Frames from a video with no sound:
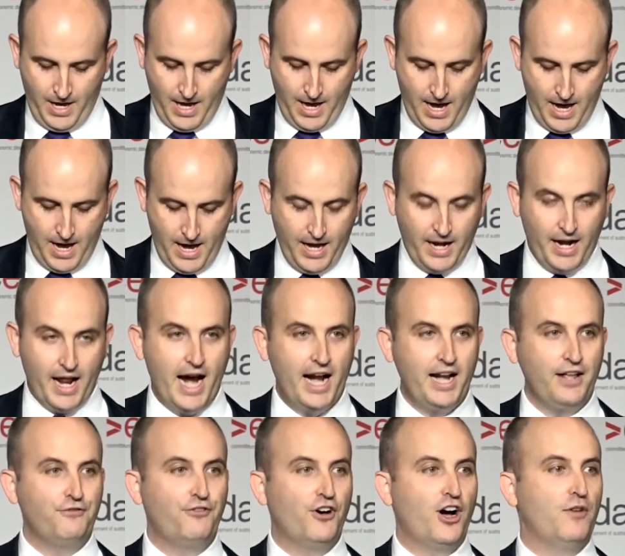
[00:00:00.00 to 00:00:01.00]
And
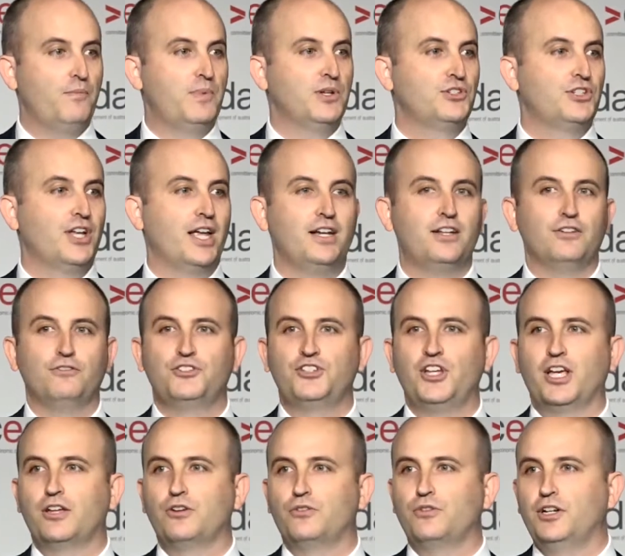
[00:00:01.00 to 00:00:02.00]
85% of
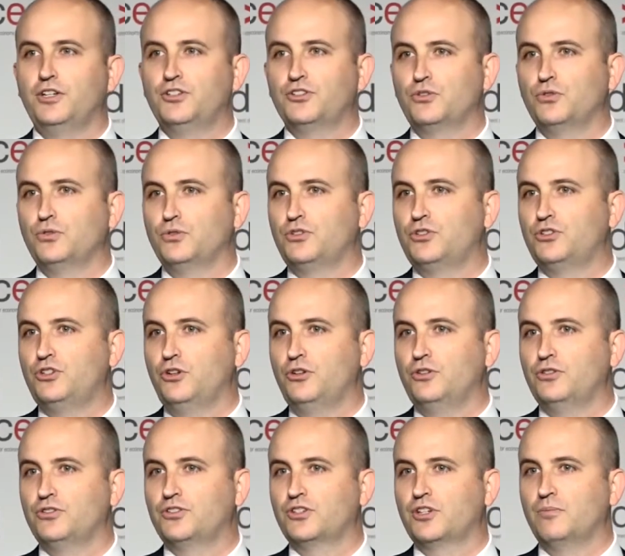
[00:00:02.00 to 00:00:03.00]
secondary school
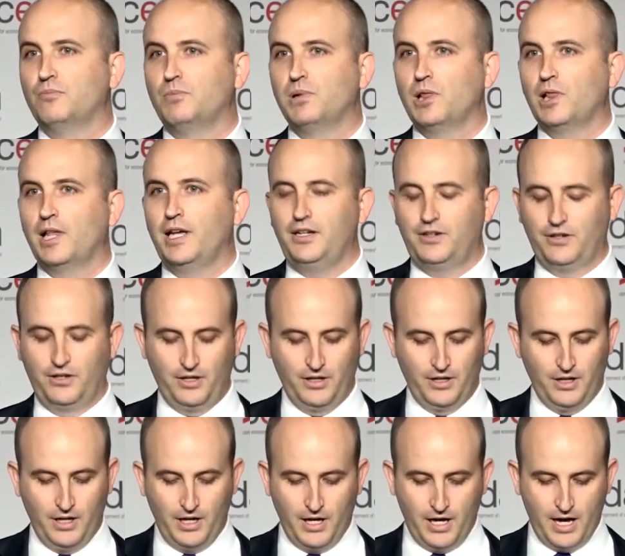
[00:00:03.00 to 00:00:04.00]
students complete
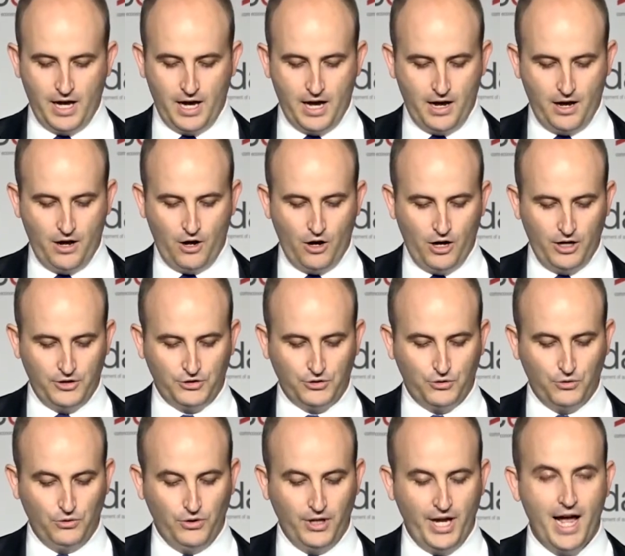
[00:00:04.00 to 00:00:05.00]
high
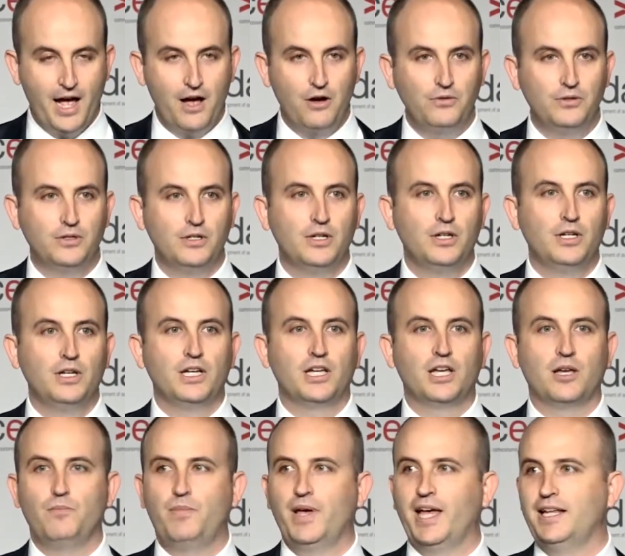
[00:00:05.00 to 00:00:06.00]
school now,
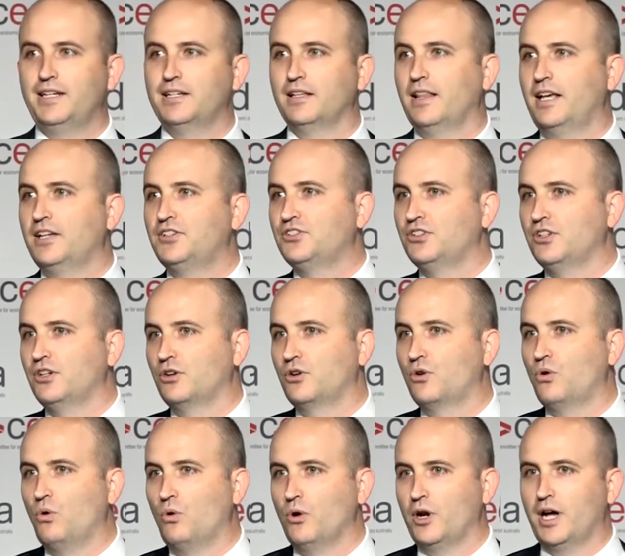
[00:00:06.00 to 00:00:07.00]
compared to less than a
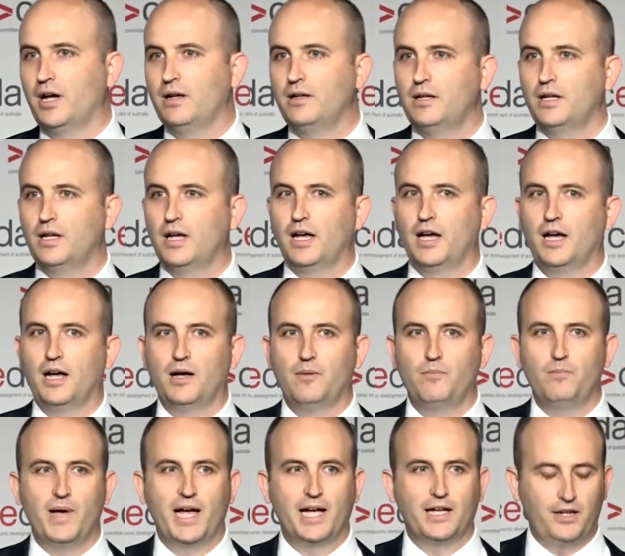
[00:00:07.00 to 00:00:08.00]
quarter
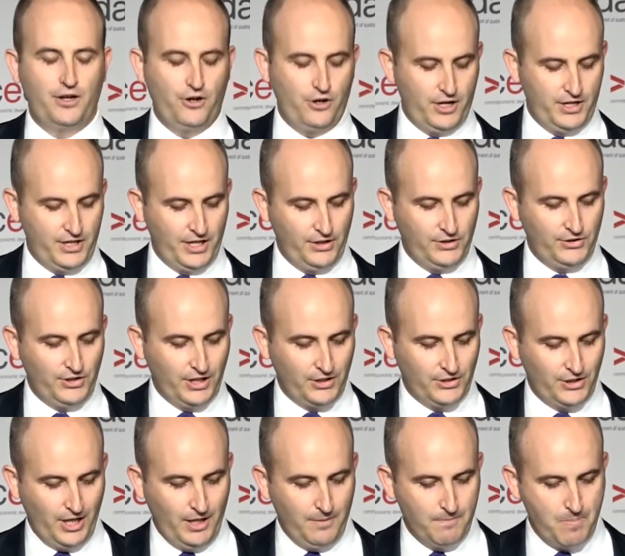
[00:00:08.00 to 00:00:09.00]
back in
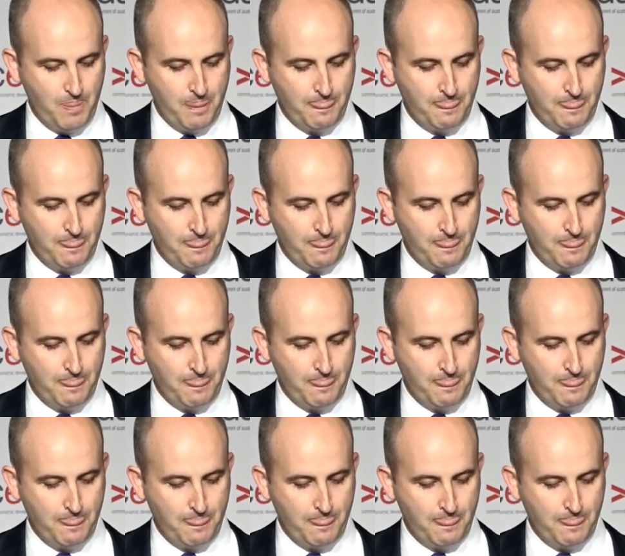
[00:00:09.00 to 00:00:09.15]
1960.